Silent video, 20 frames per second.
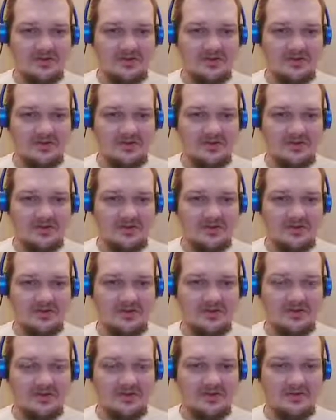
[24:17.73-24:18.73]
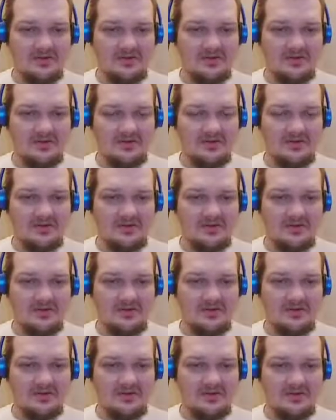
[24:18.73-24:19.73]

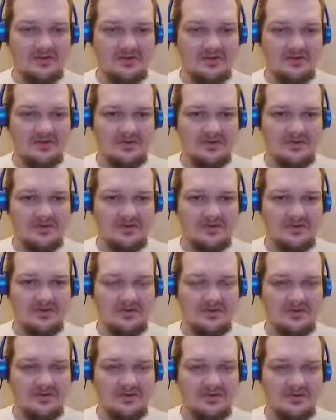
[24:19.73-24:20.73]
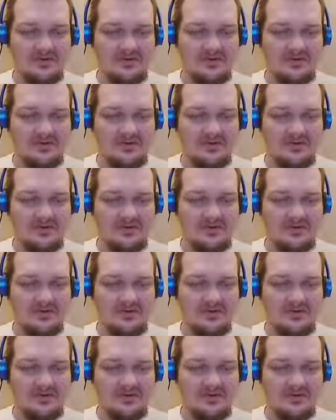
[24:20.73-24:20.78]
No words are spoken by the person on screen.